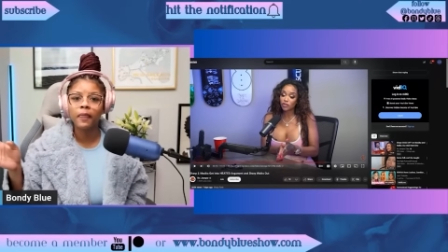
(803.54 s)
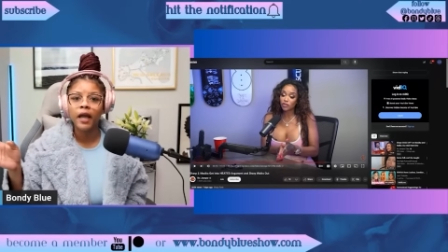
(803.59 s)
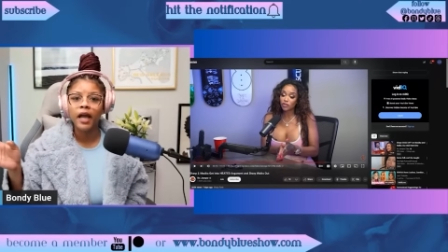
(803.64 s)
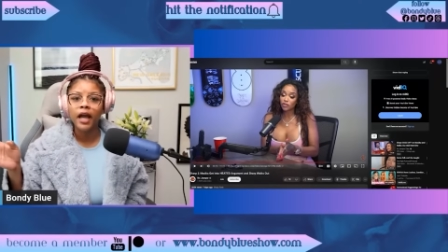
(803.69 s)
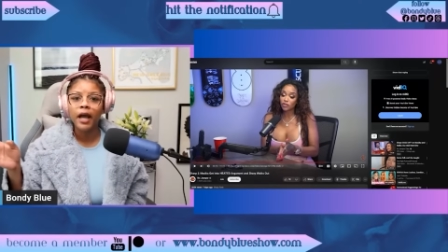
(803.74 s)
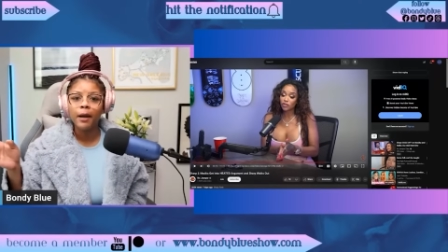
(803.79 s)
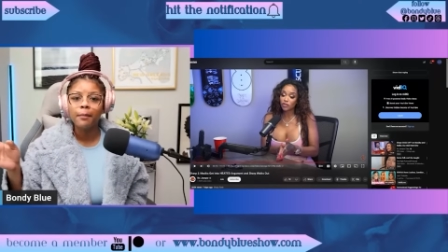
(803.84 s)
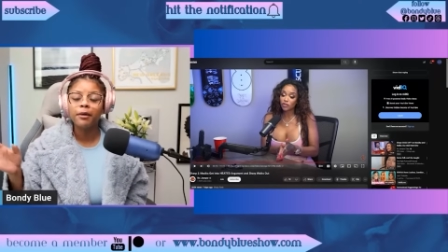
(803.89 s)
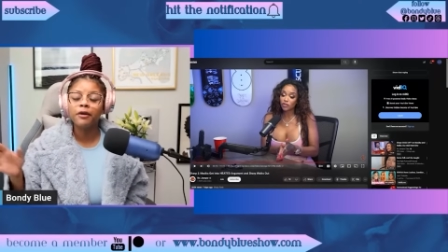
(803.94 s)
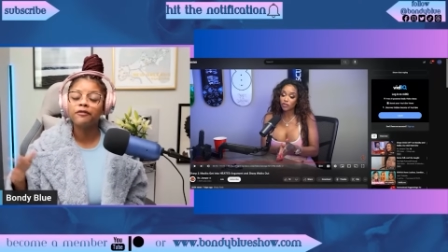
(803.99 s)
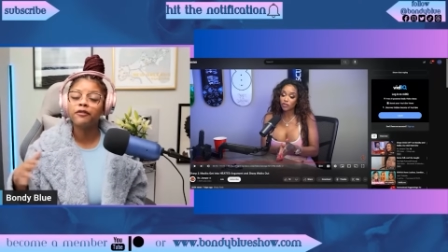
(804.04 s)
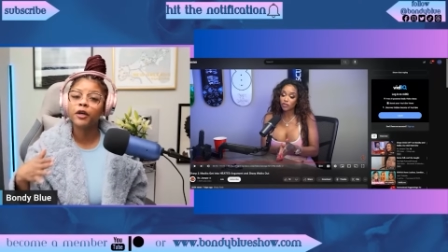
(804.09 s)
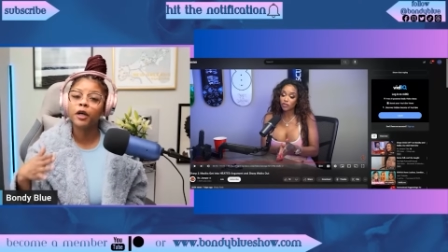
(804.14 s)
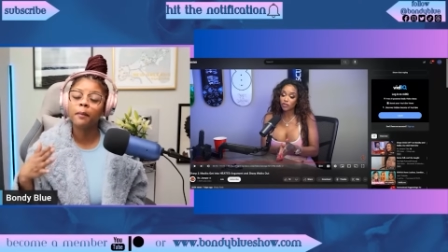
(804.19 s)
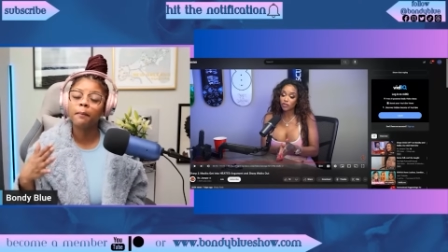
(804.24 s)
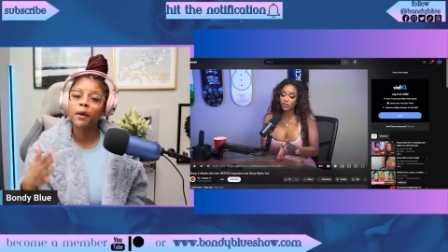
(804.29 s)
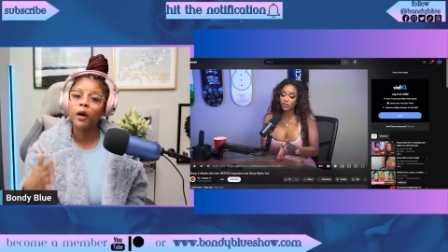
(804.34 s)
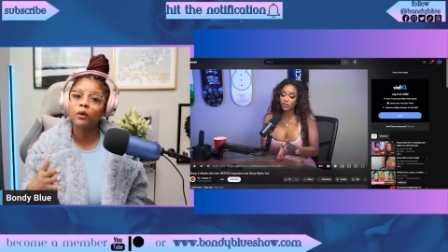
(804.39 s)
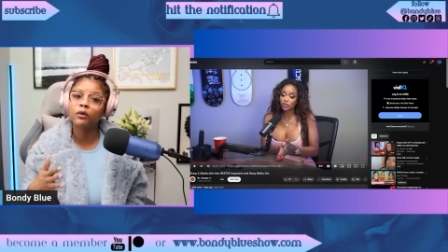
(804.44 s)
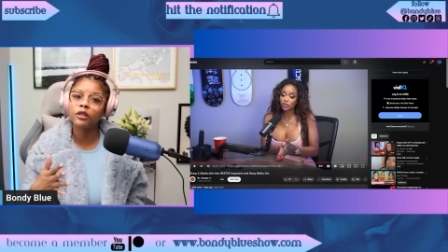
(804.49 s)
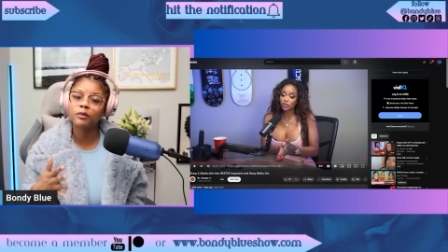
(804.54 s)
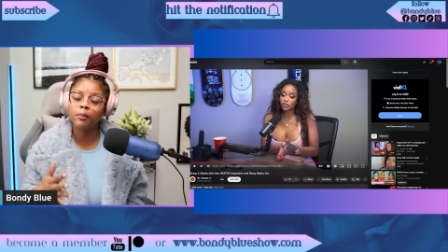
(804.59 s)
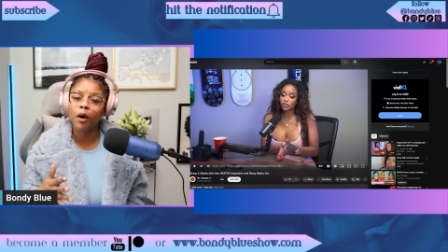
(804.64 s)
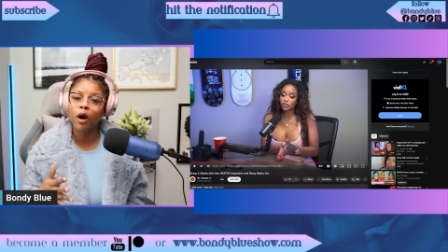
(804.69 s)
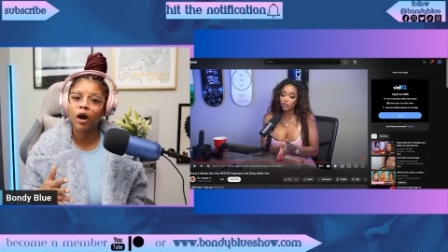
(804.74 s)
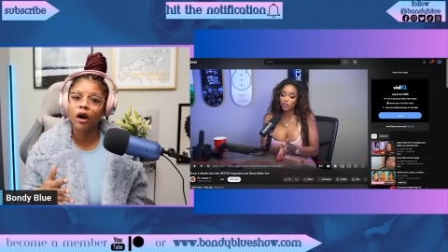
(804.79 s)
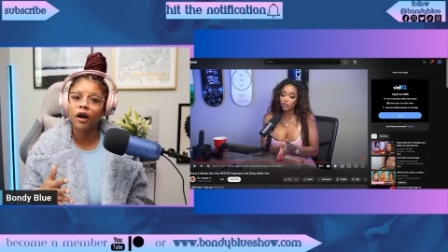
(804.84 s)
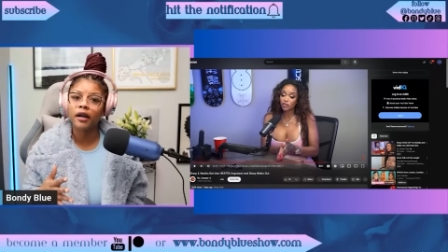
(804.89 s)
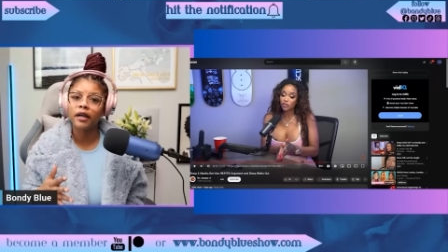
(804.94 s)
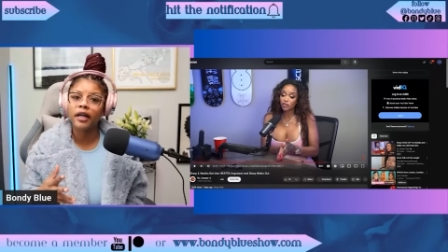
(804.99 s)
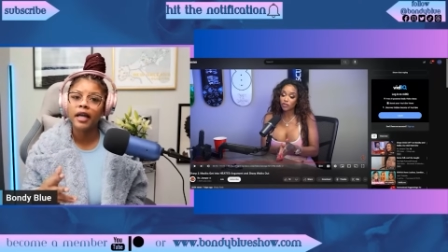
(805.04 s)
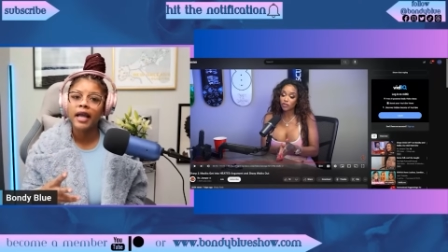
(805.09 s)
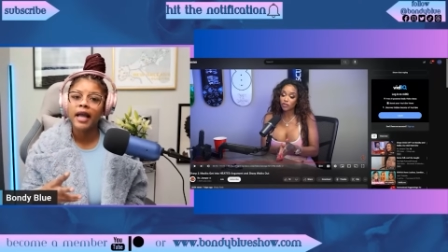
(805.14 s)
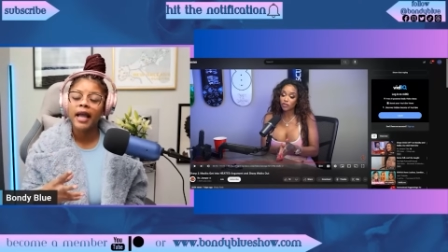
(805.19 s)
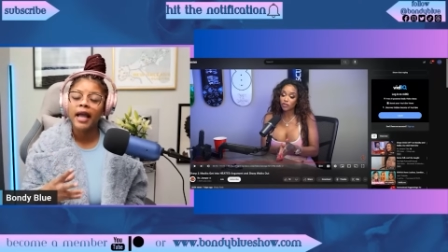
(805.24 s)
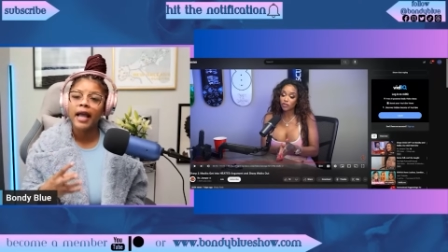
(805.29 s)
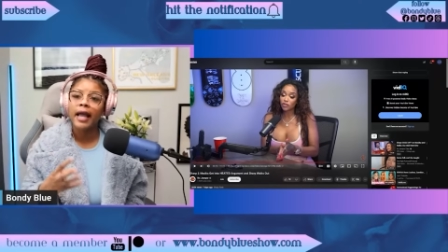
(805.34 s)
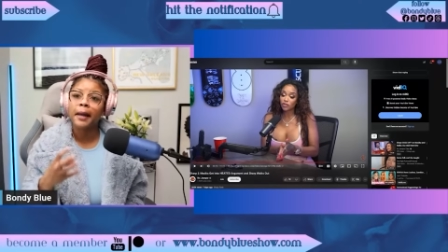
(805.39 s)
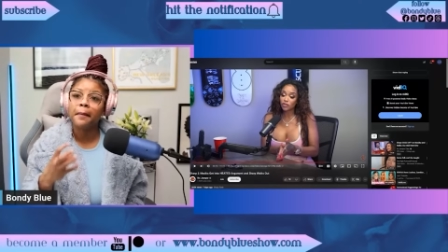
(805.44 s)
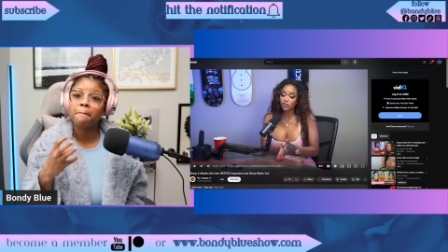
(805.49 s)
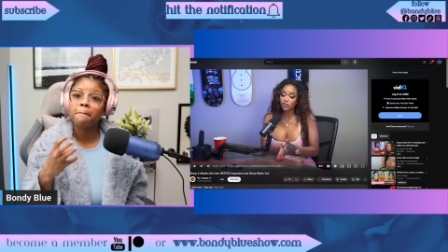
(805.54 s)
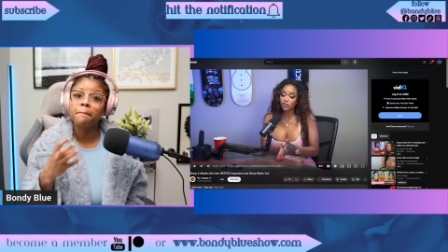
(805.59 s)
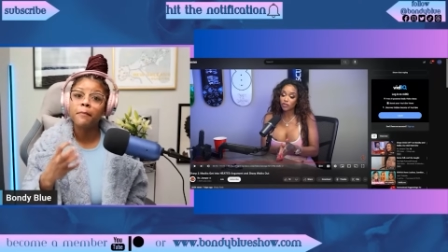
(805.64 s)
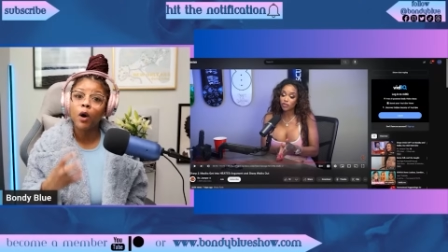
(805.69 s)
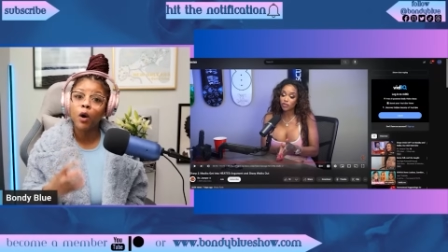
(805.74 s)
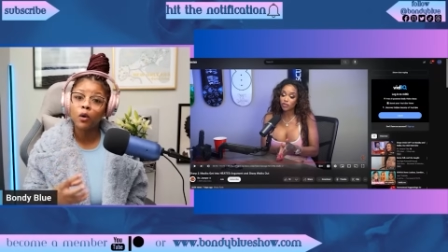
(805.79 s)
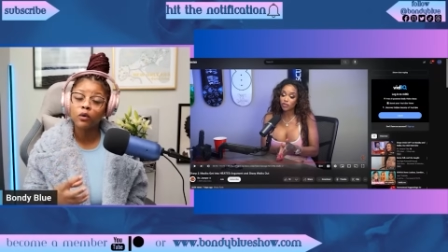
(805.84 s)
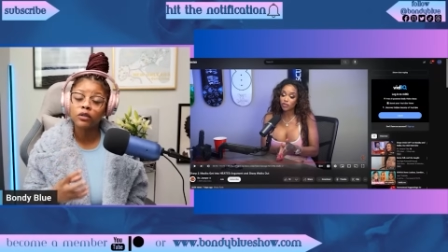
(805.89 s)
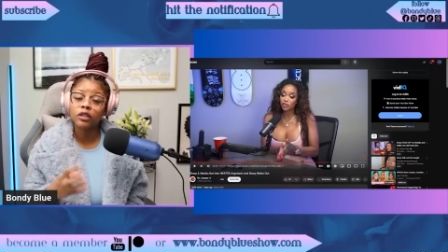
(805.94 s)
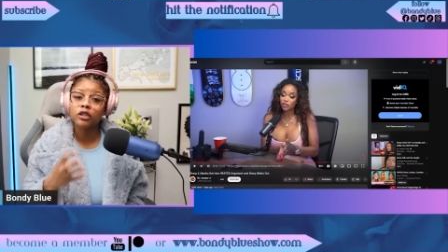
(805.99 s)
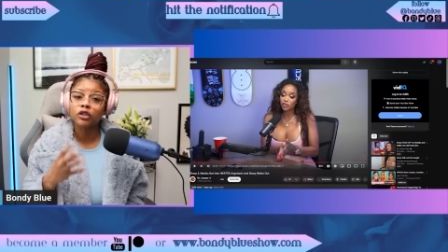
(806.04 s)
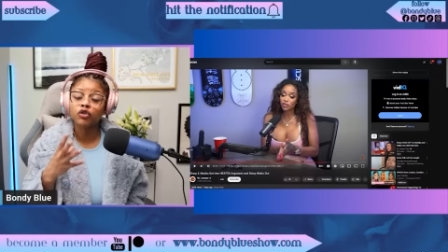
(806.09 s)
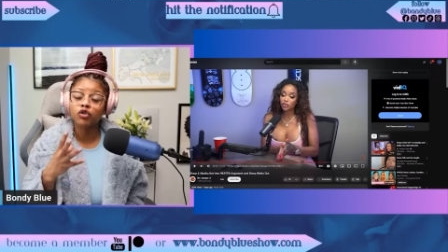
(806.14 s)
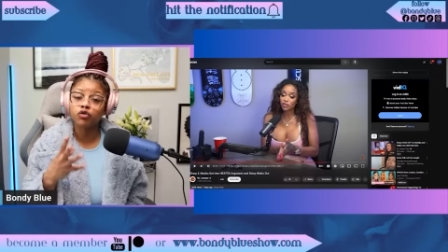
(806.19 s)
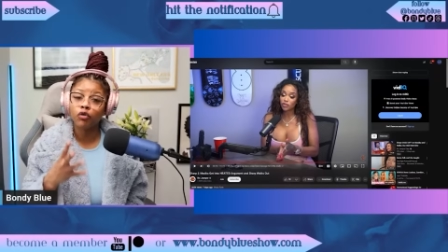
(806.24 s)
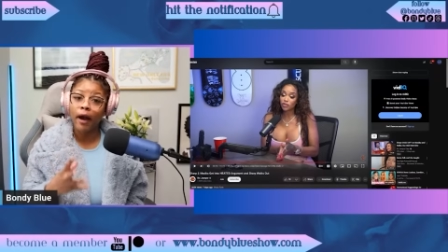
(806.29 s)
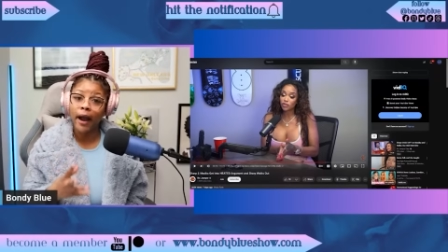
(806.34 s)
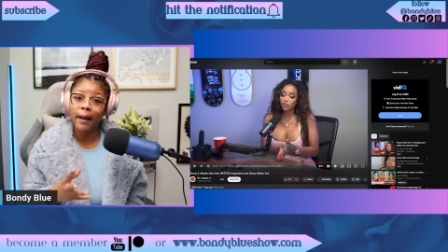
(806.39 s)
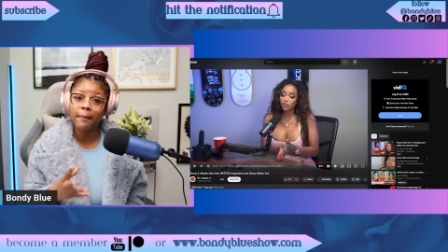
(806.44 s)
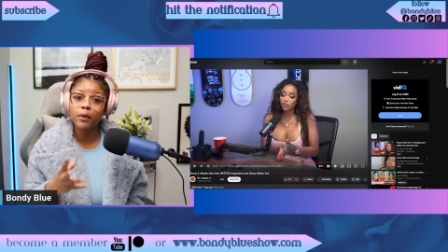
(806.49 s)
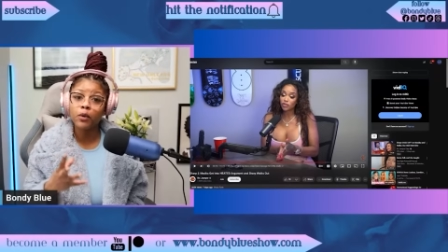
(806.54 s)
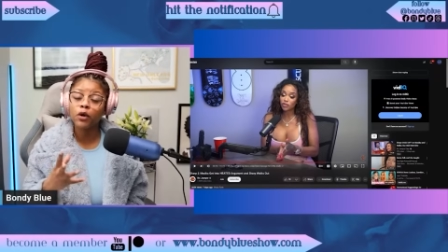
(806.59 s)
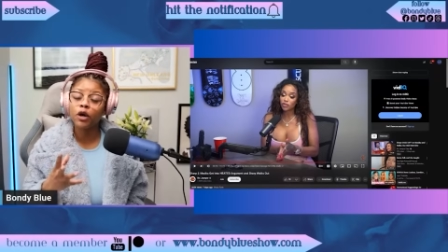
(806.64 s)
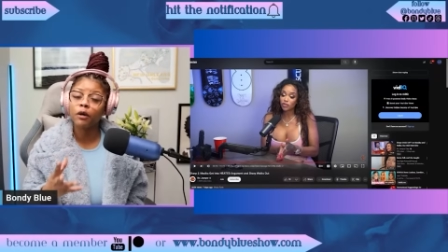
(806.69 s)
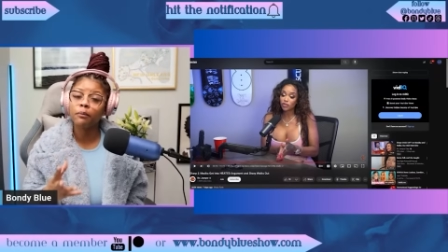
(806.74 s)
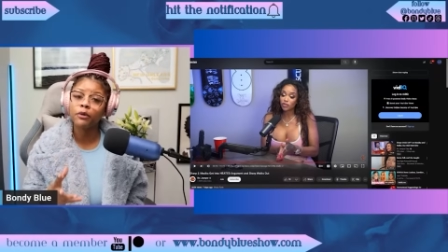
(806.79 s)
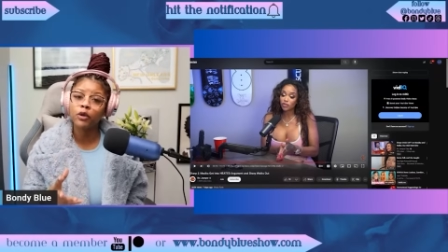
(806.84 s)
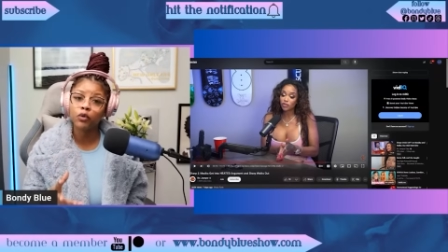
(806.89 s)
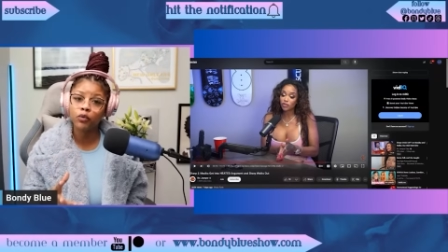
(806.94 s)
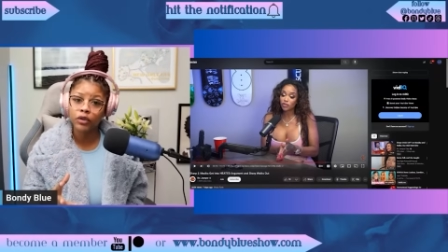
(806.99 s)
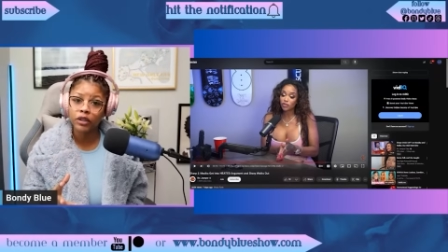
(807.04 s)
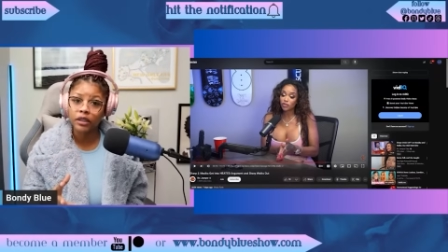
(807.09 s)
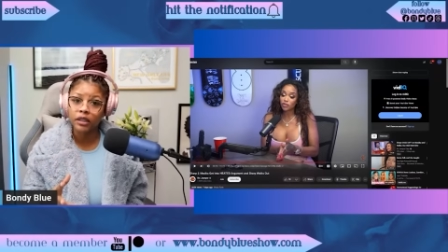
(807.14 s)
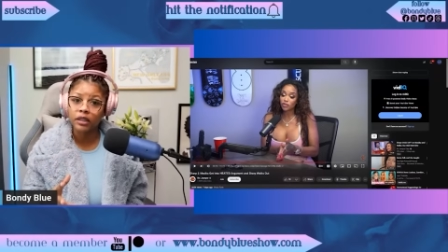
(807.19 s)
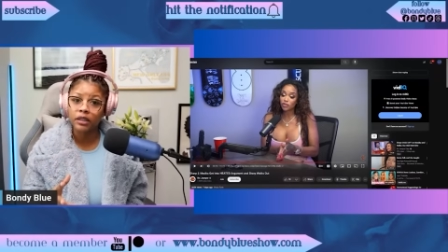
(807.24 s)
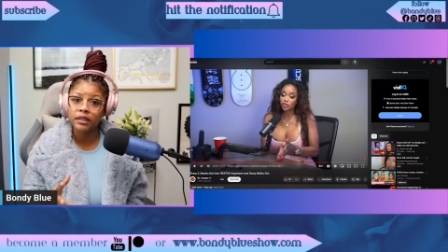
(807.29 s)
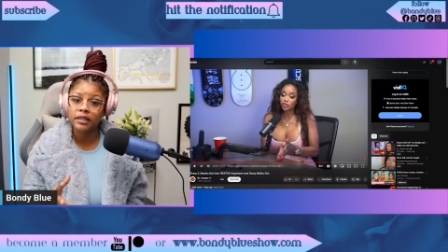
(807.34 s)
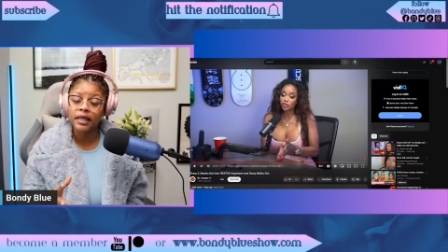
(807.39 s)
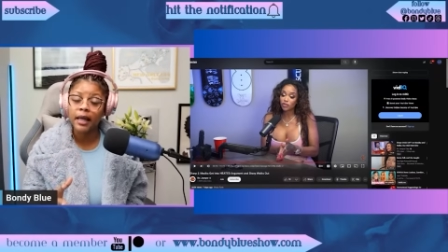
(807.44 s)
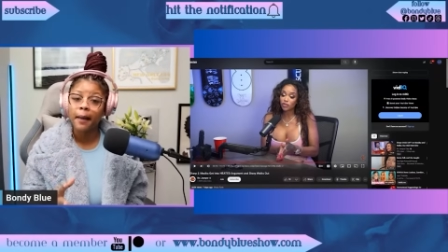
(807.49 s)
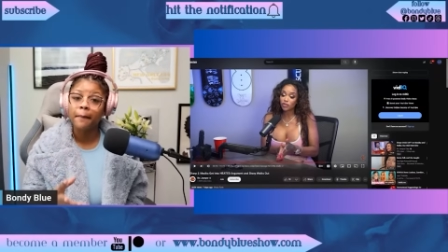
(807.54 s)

but for the most part in most tribal communities